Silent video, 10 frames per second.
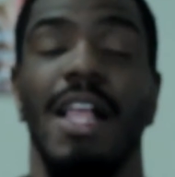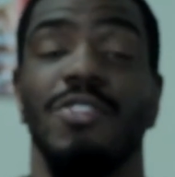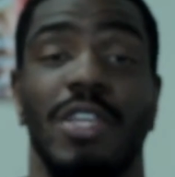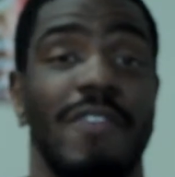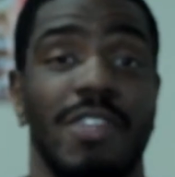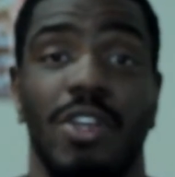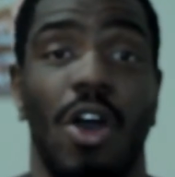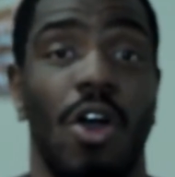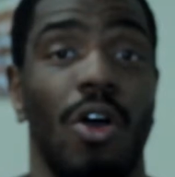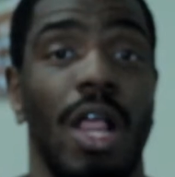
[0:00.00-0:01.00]
So give us a
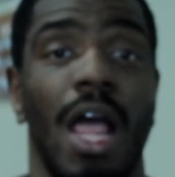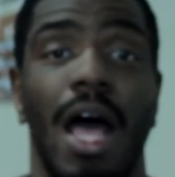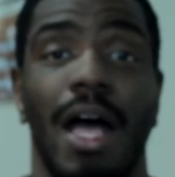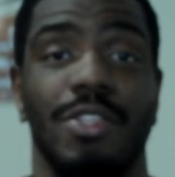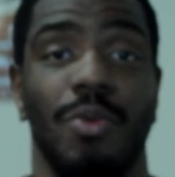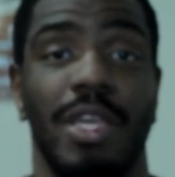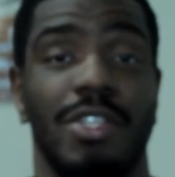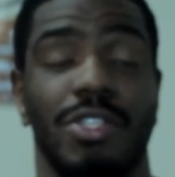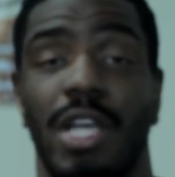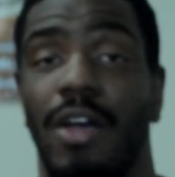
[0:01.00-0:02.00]
call so we can
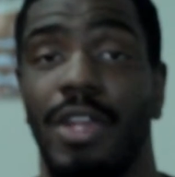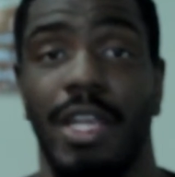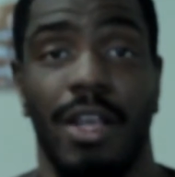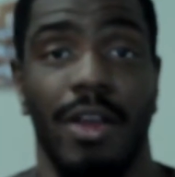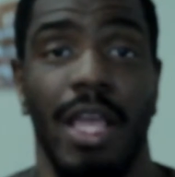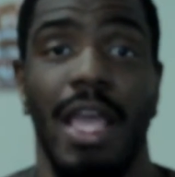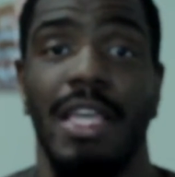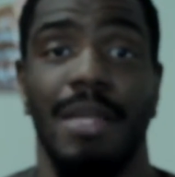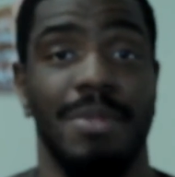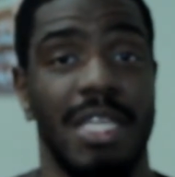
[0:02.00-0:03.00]
get your child in here,
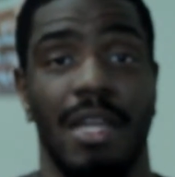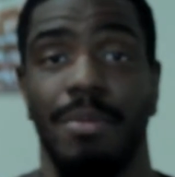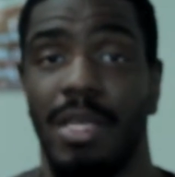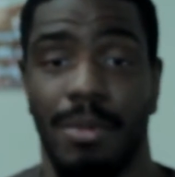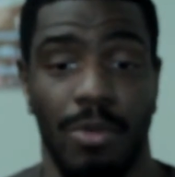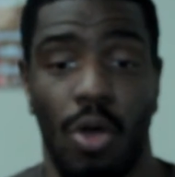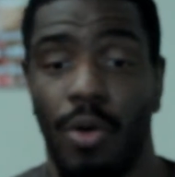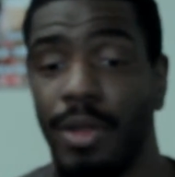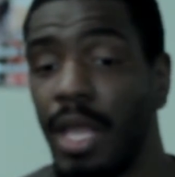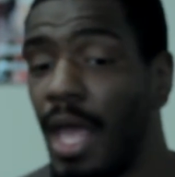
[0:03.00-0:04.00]
get them set up, get them
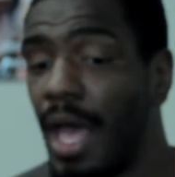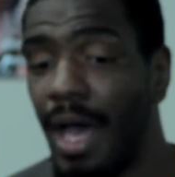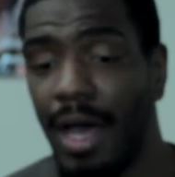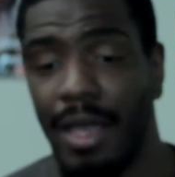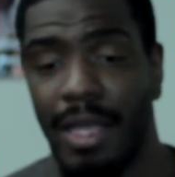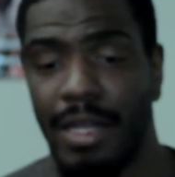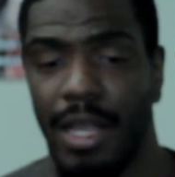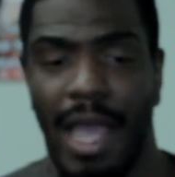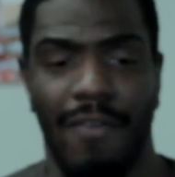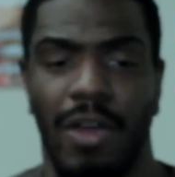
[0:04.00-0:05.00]
going.
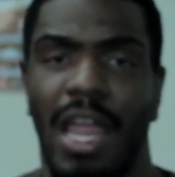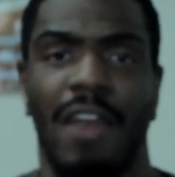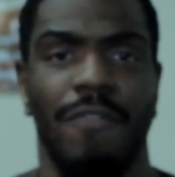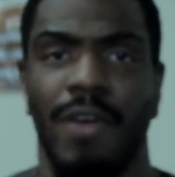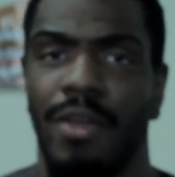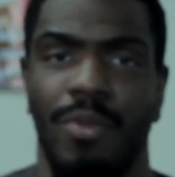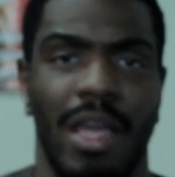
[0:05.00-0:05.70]
And have a lot of fun.